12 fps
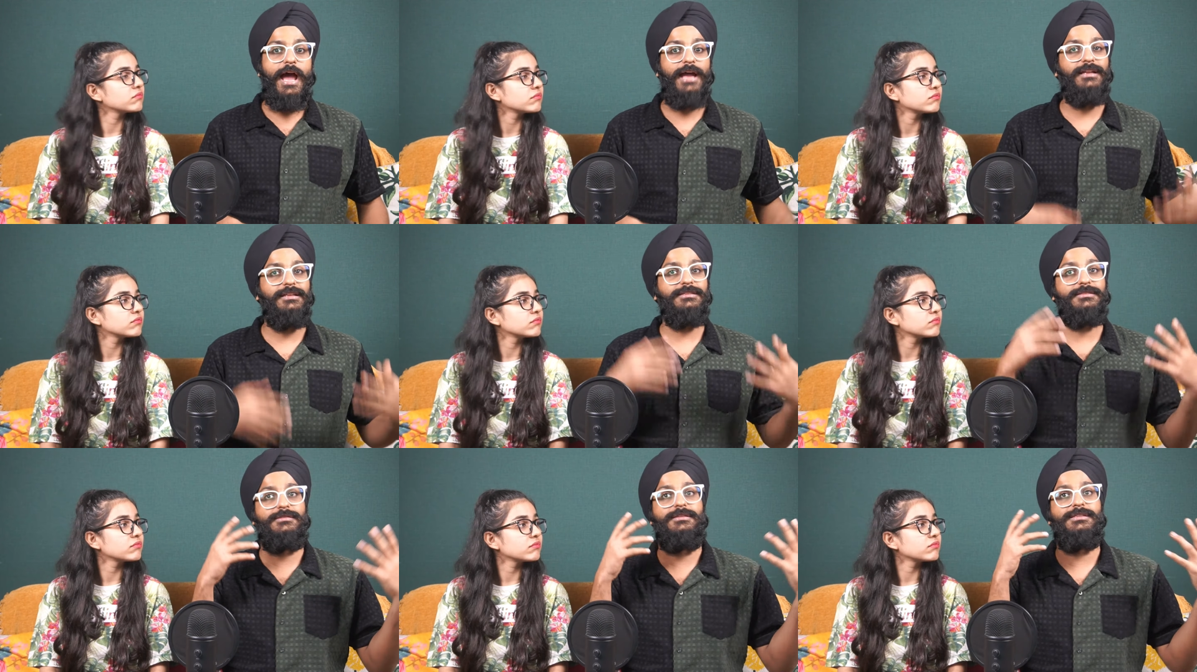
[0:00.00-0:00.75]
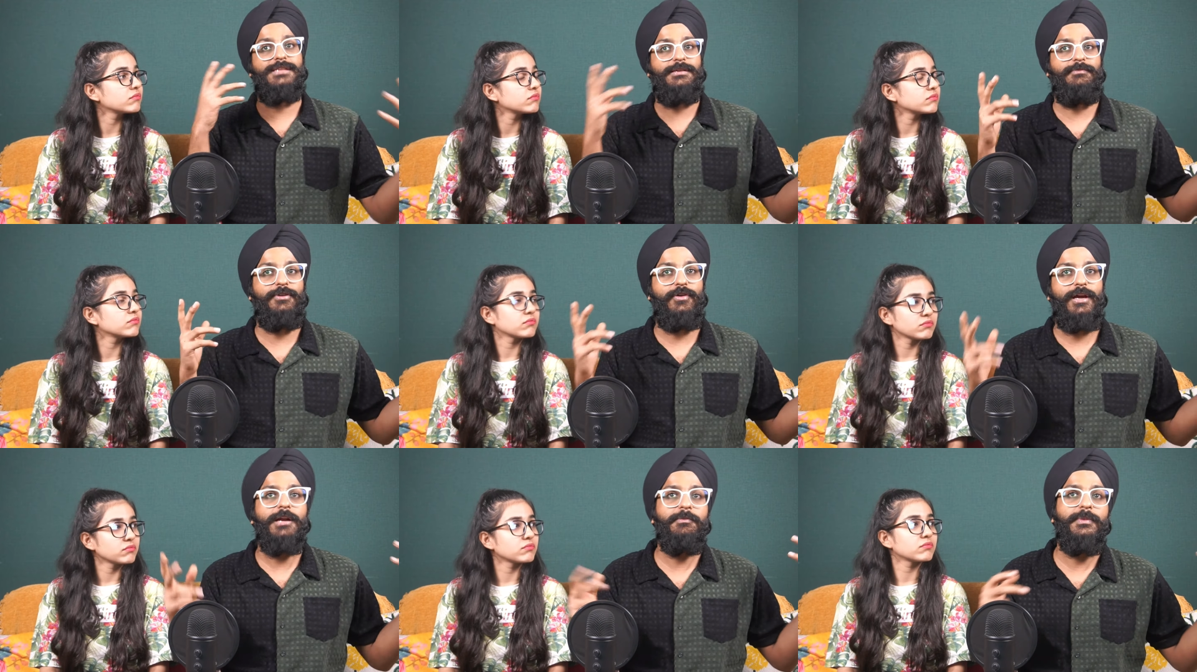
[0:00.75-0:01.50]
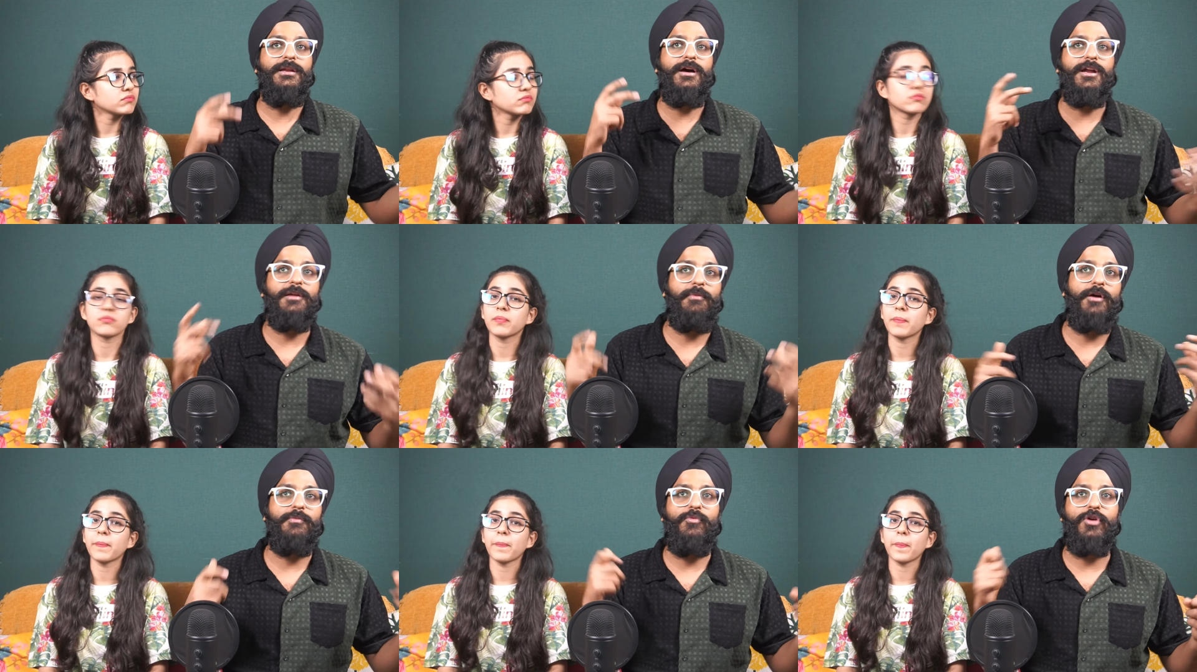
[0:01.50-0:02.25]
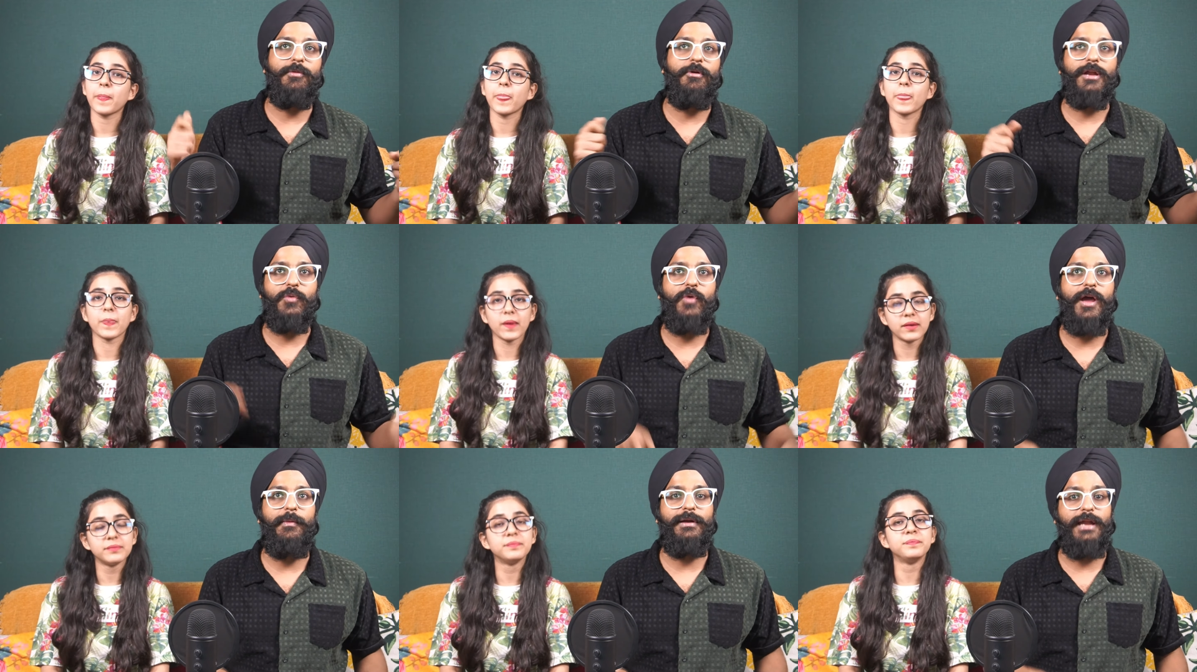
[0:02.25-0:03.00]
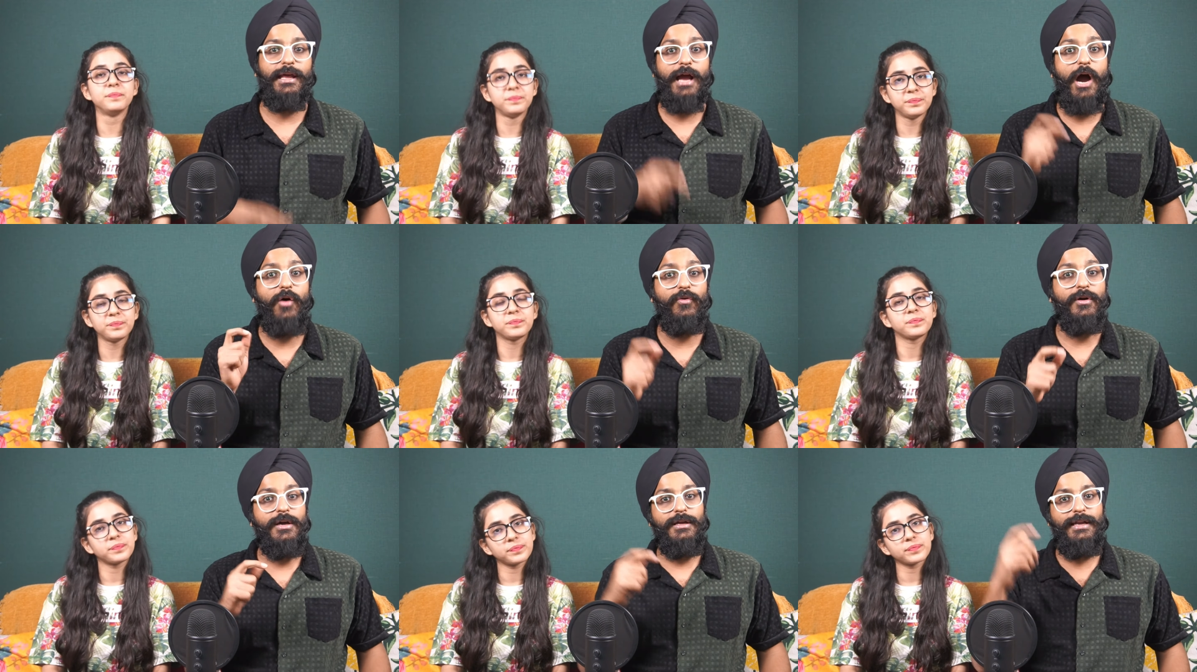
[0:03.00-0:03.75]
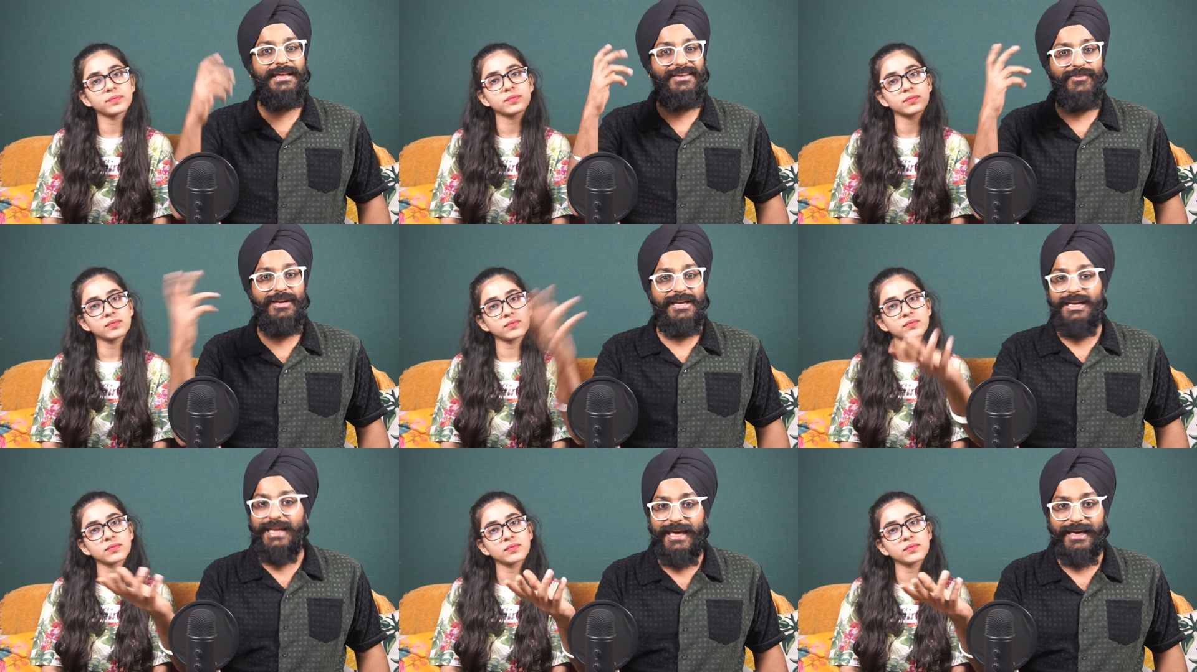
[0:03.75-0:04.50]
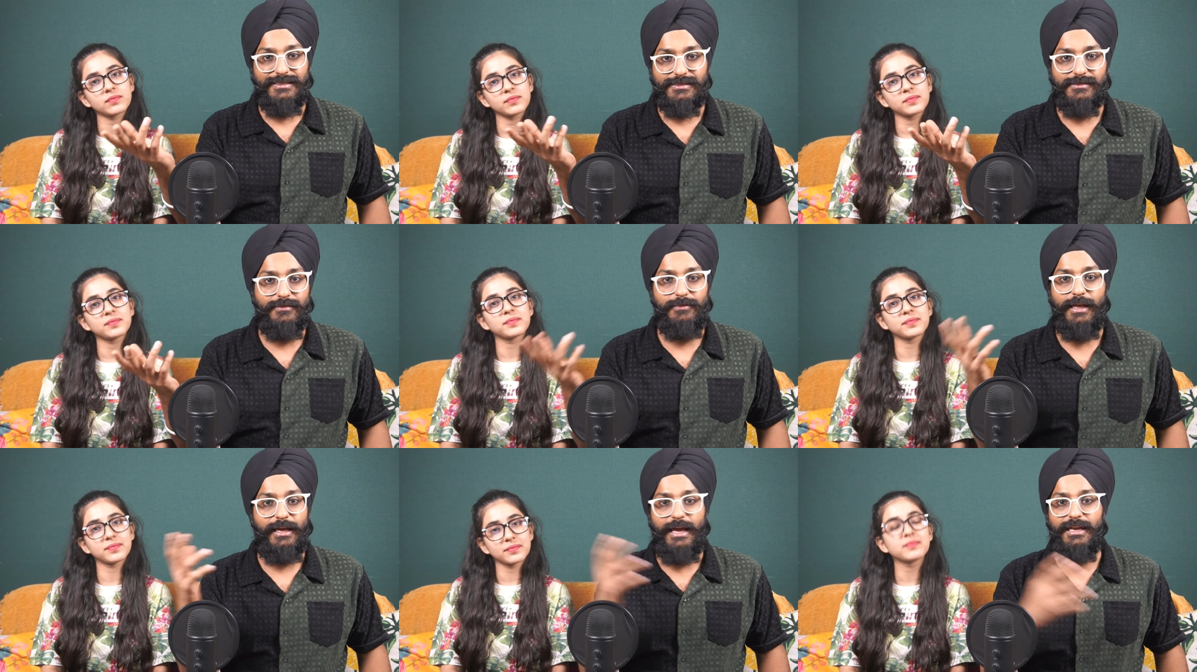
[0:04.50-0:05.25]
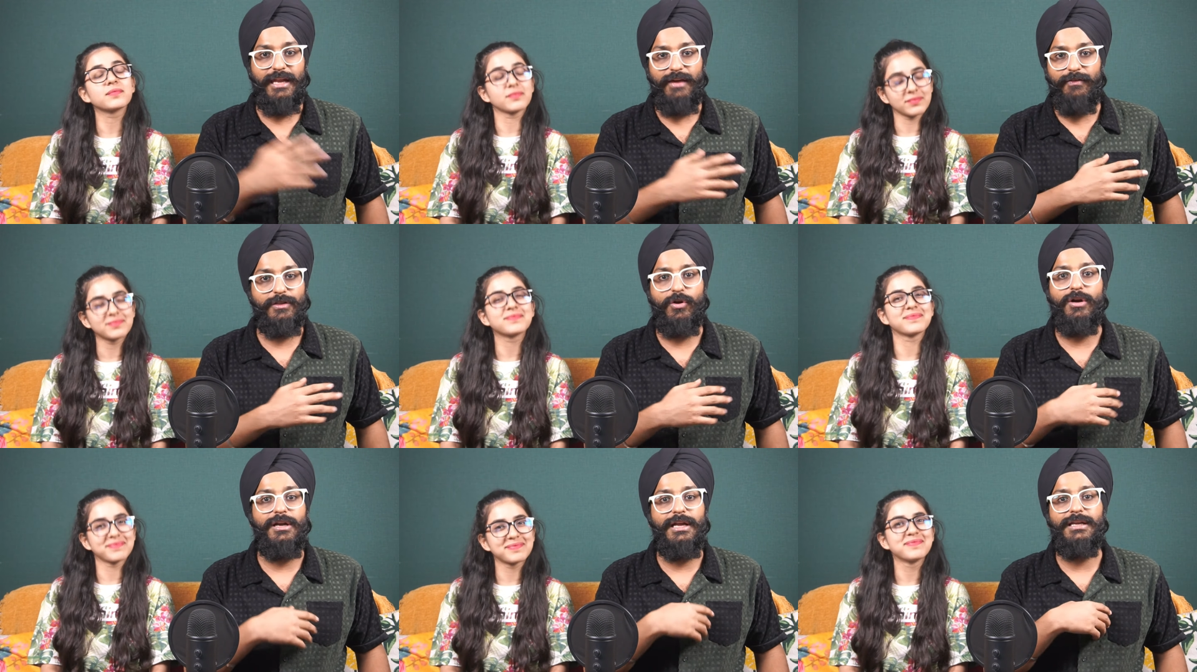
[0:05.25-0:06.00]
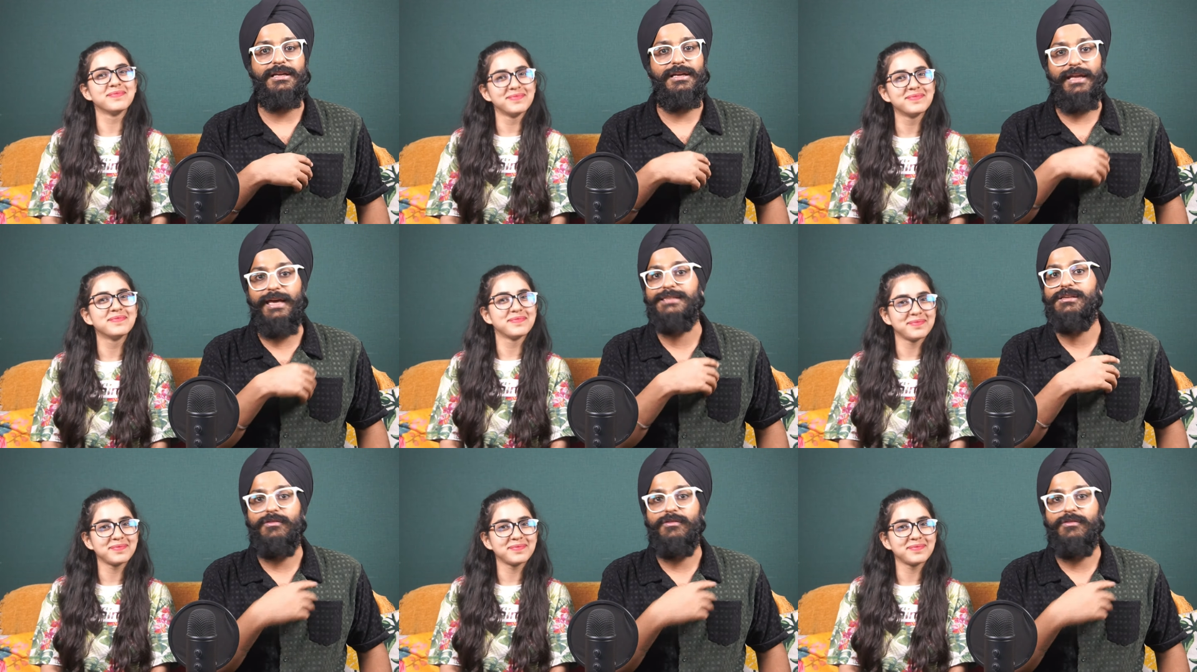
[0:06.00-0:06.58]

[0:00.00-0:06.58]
Speaker 1: And this this video helped me learn about more about environment like mm. how like even lakes like I never thought like lakes